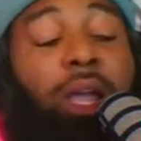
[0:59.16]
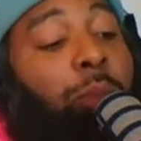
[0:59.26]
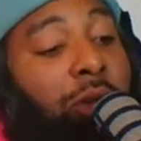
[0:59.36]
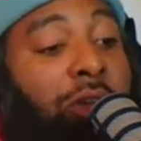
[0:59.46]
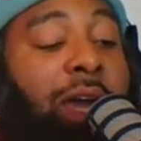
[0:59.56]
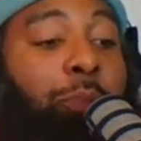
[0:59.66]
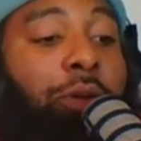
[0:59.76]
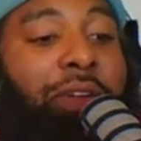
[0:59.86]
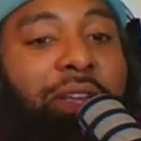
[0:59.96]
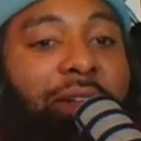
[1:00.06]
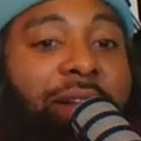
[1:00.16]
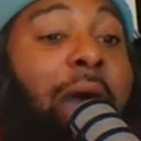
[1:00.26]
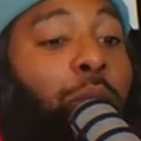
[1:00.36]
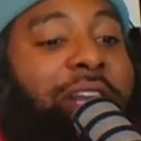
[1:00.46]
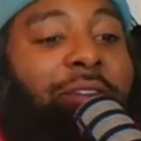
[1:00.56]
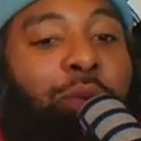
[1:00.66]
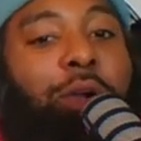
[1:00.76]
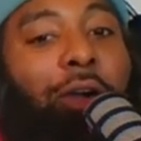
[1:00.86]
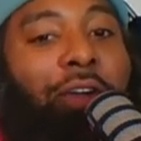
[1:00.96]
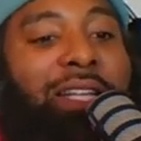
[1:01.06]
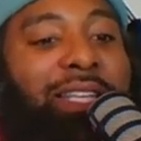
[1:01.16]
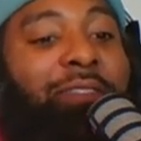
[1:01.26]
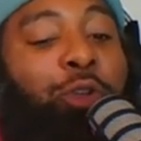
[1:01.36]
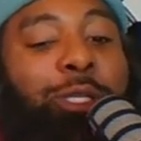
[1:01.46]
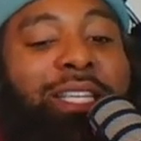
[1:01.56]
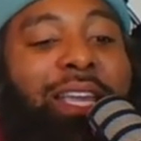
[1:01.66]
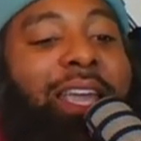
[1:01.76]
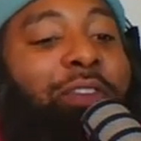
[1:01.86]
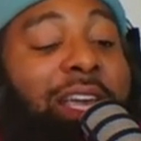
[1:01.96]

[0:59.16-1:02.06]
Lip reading: Well, you got a point right there. That one definitely would go crazy. If you sit here,